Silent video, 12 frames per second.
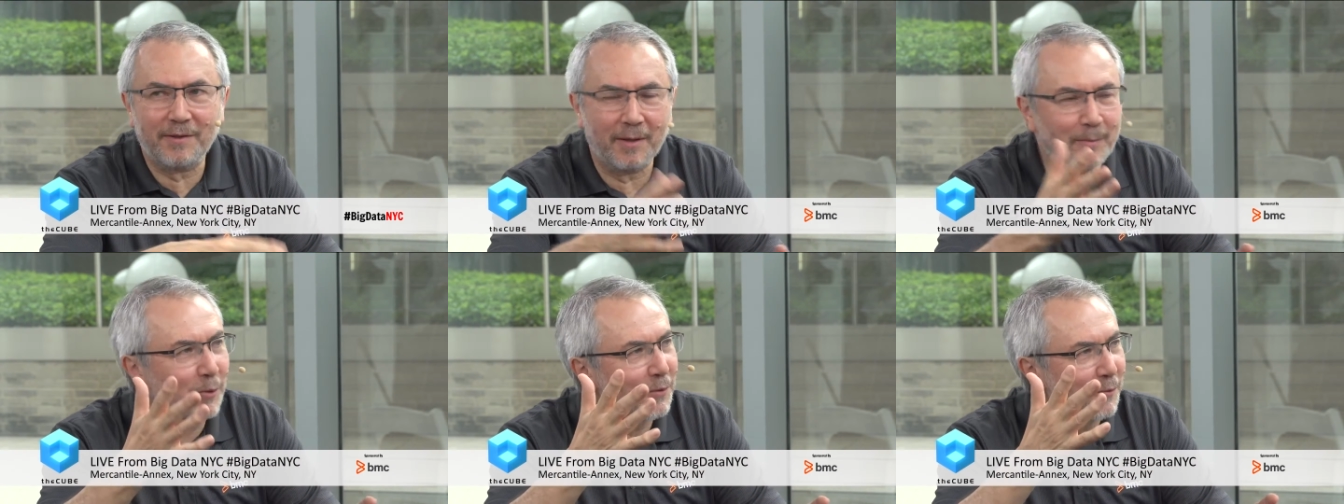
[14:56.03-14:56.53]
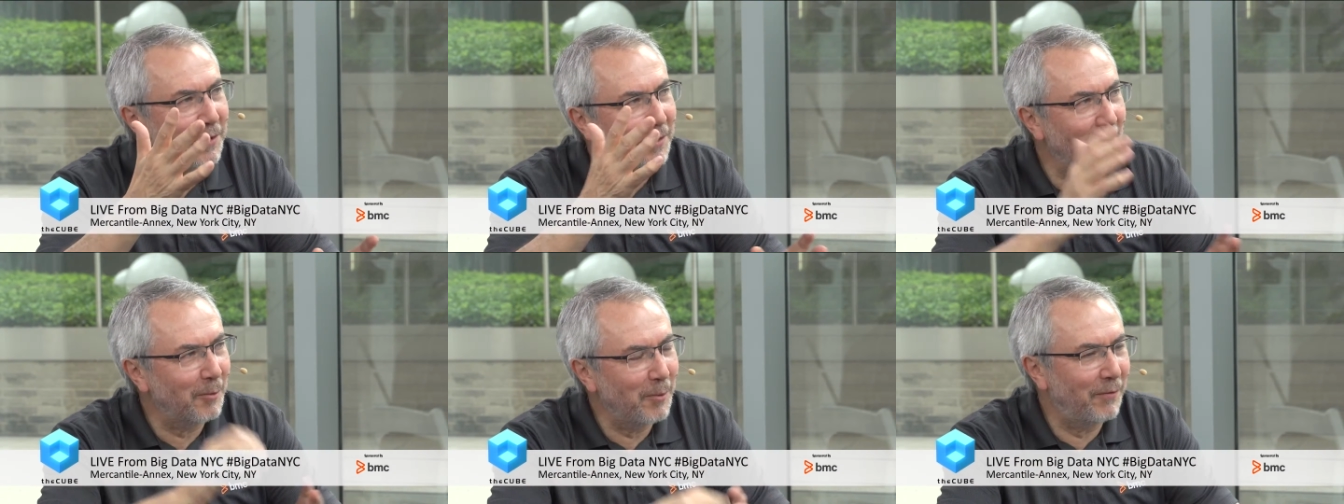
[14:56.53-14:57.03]
Like most
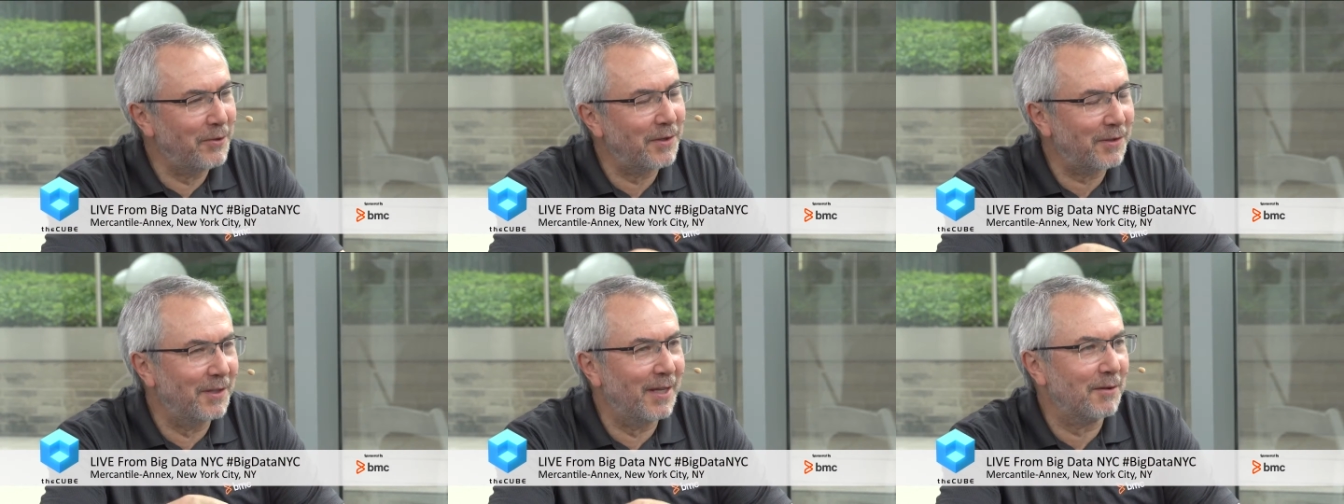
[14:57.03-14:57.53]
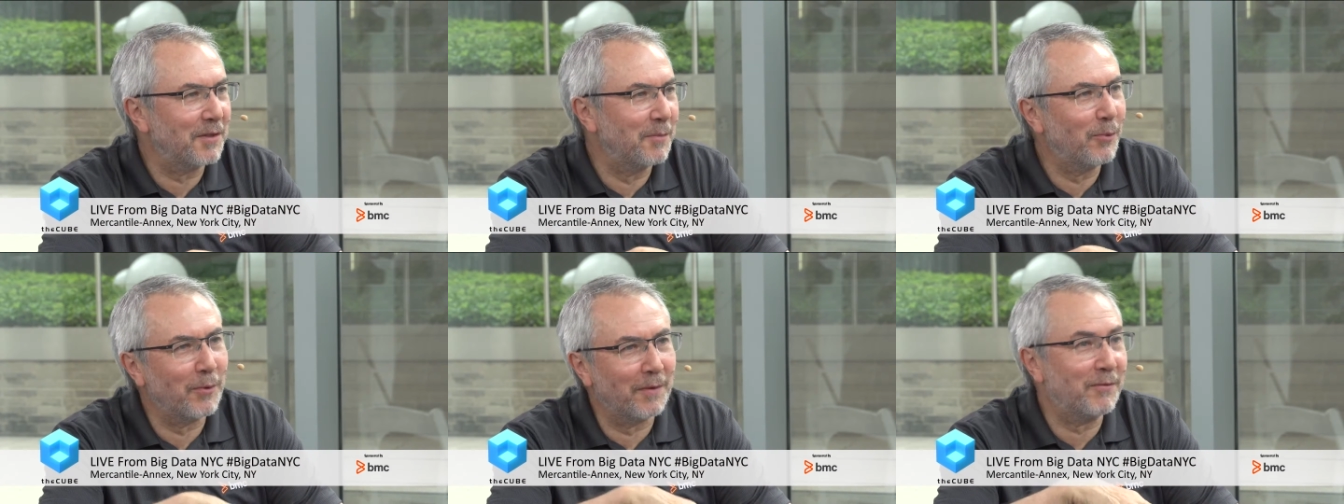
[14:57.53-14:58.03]
recently, we've just announced
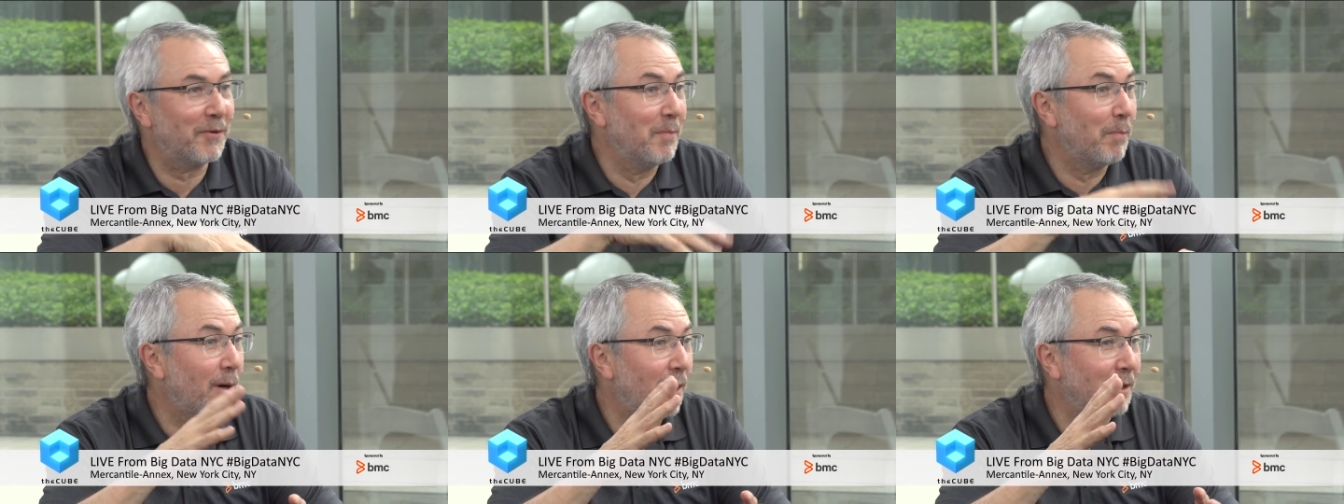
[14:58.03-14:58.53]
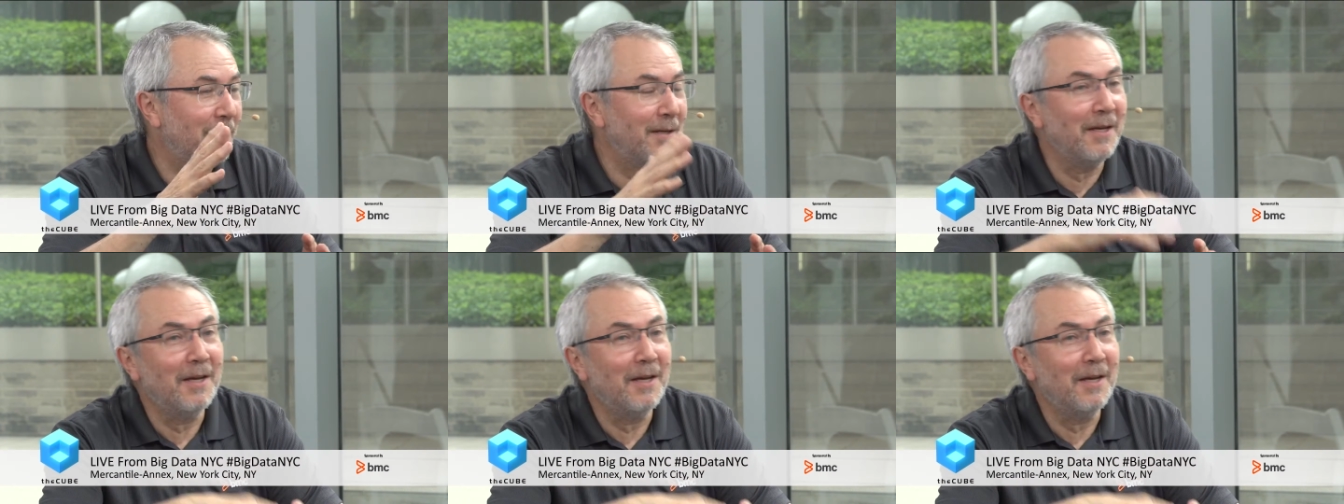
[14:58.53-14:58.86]
support for Impala,